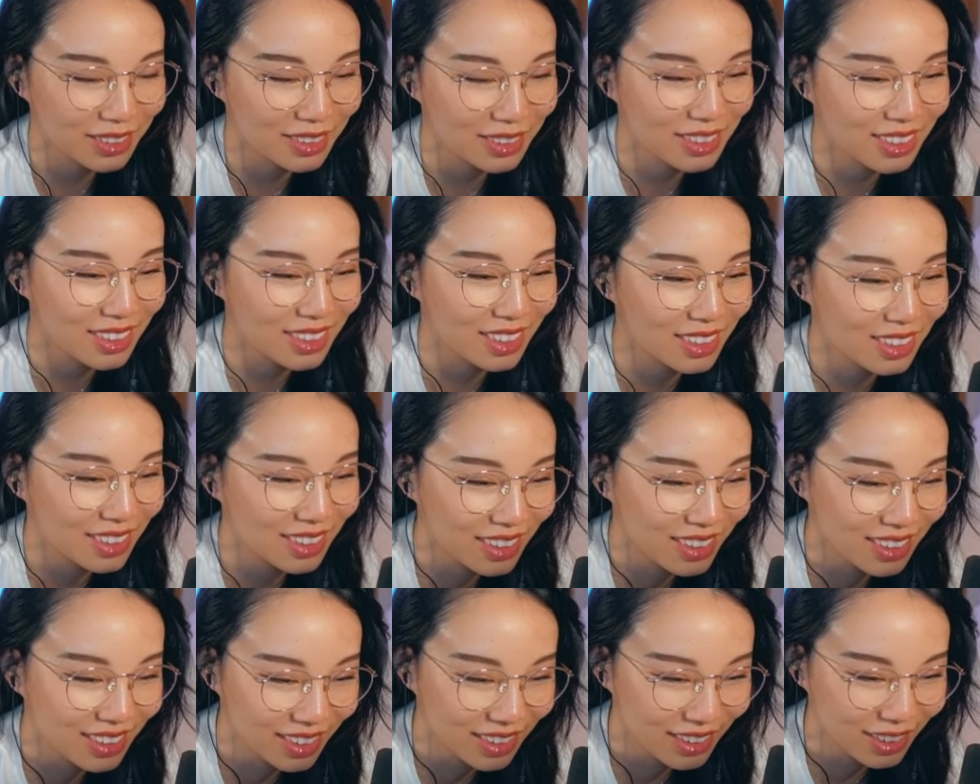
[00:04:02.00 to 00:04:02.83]
I was
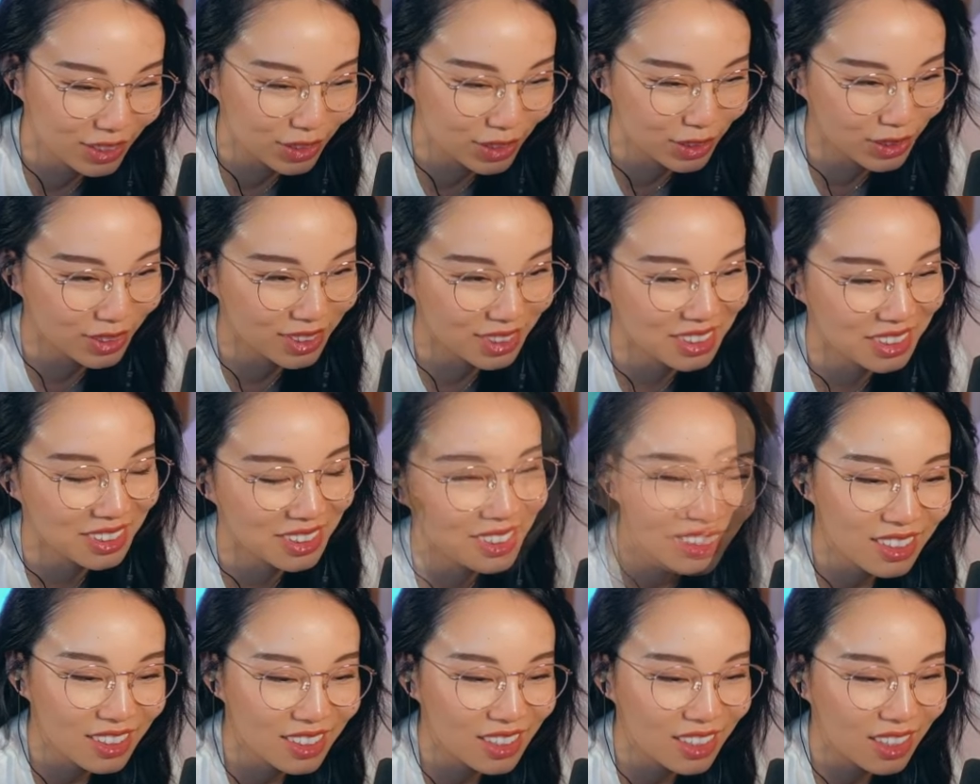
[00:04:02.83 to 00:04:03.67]
gonna lose,
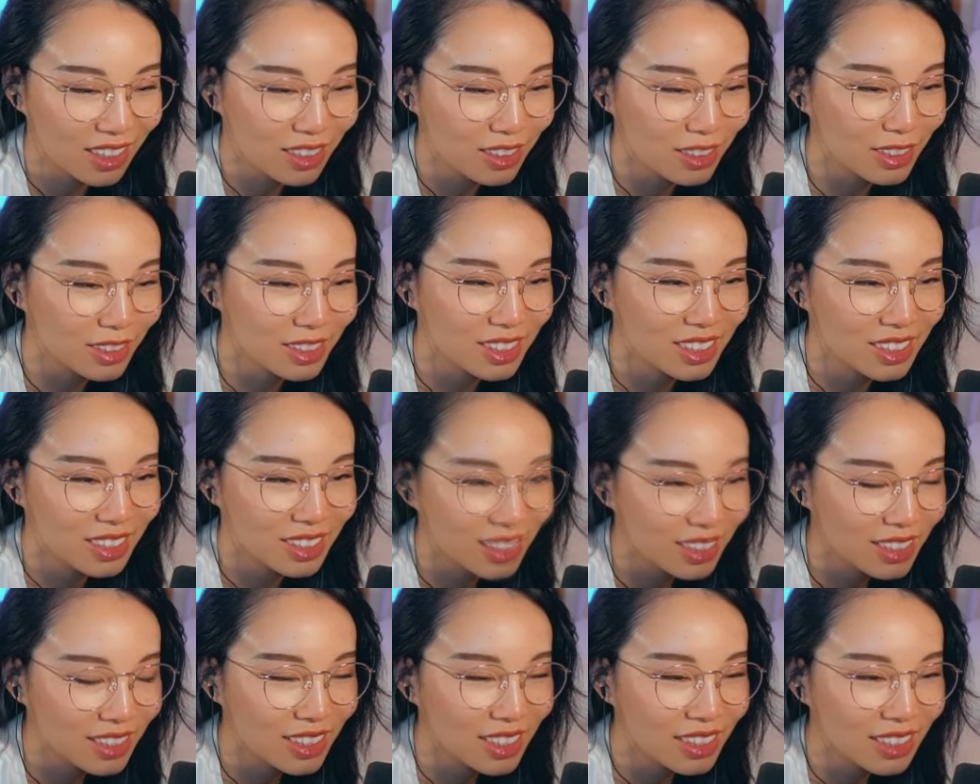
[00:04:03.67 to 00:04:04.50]
the gargoyle
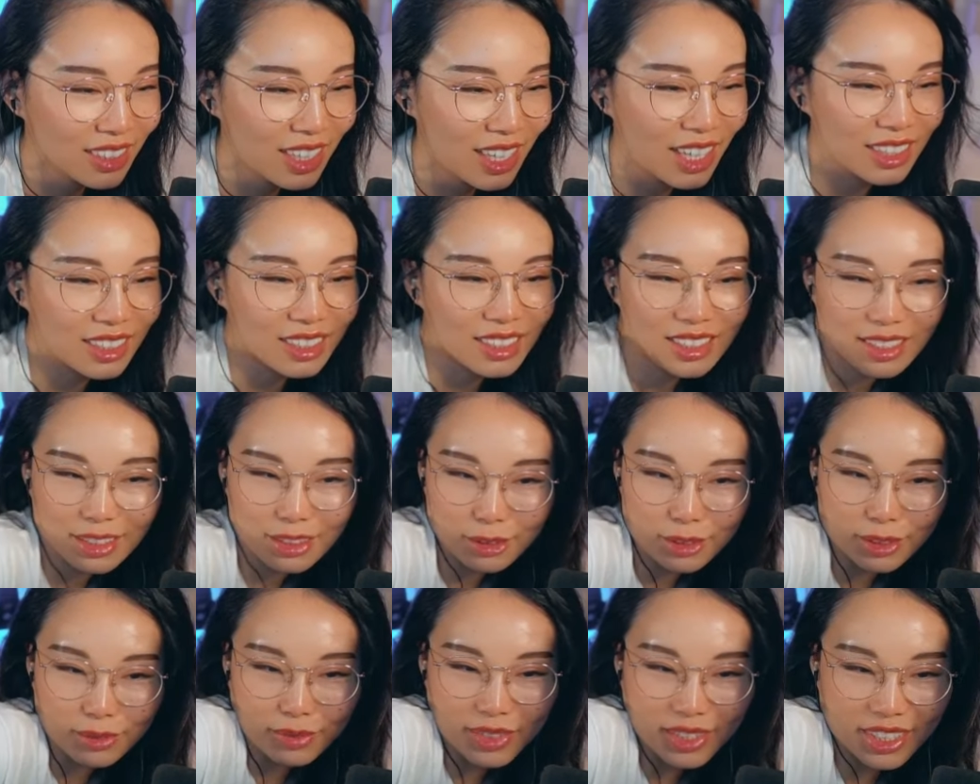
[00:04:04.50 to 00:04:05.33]
just single-handedly
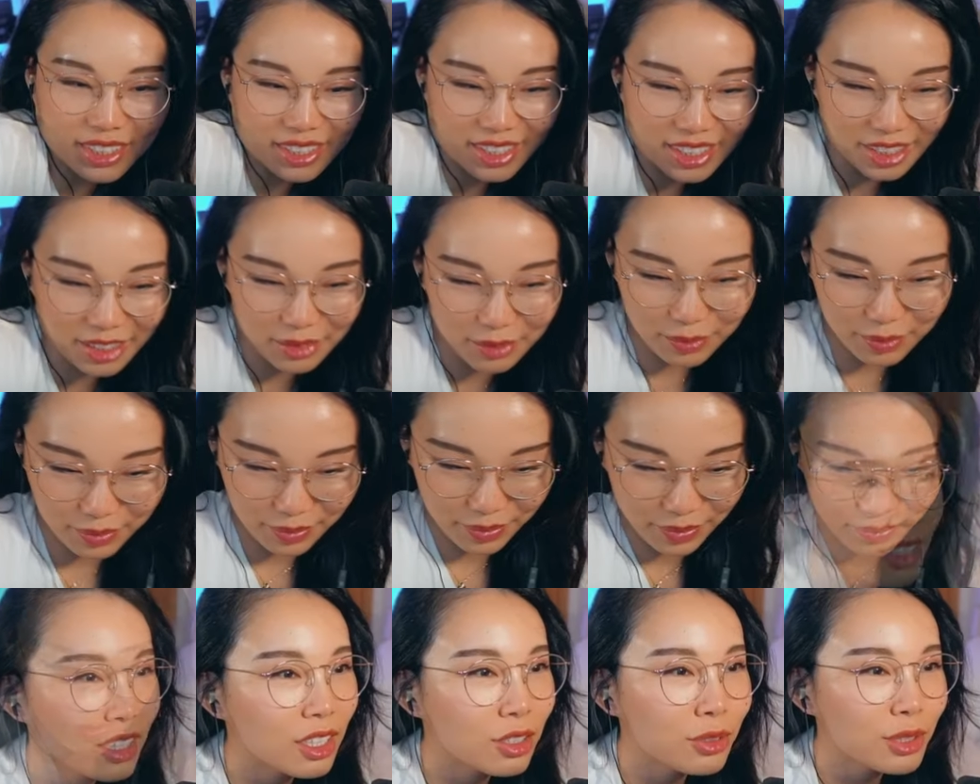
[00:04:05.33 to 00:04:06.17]
won me the game.
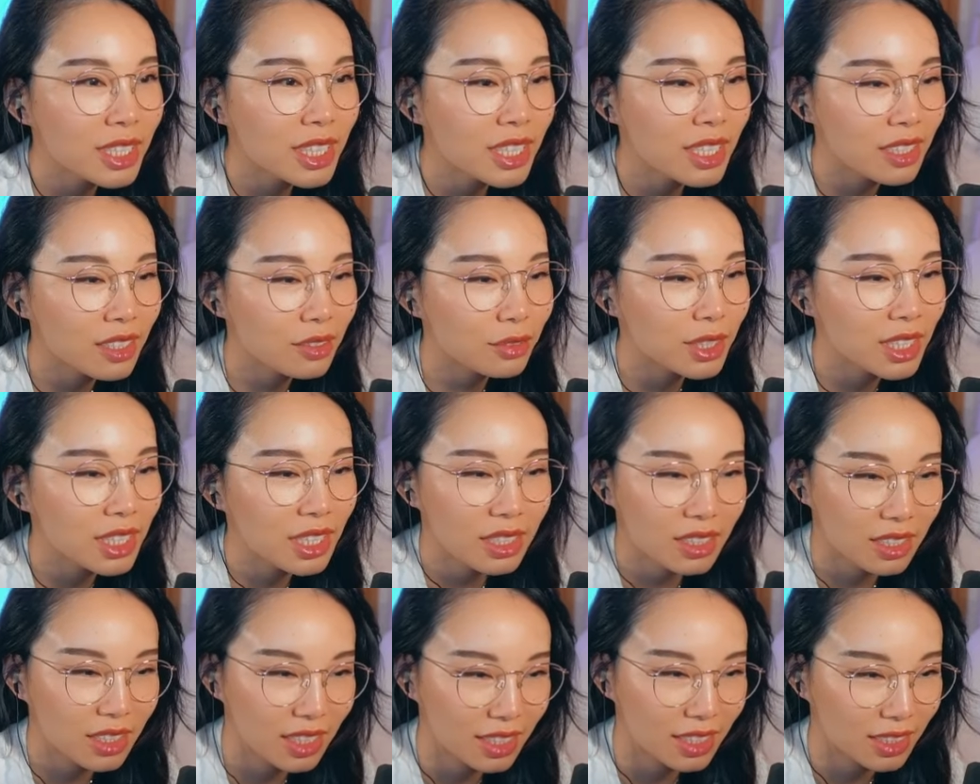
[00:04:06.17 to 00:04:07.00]
Oh, we did it! We did
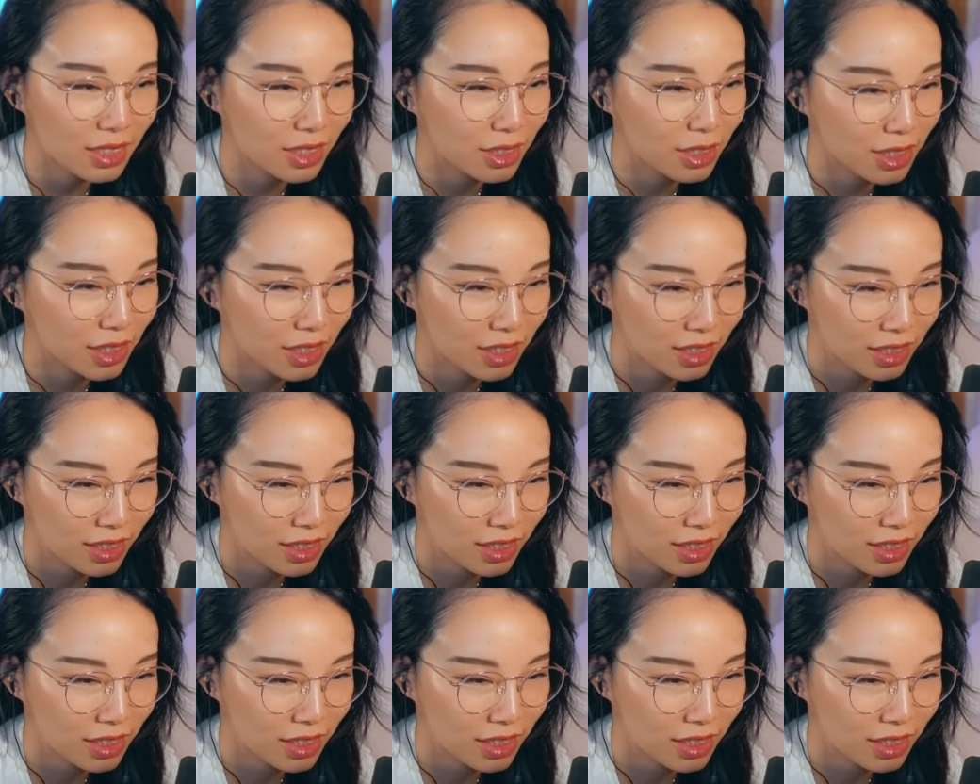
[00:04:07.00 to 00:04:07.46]
it! Nice!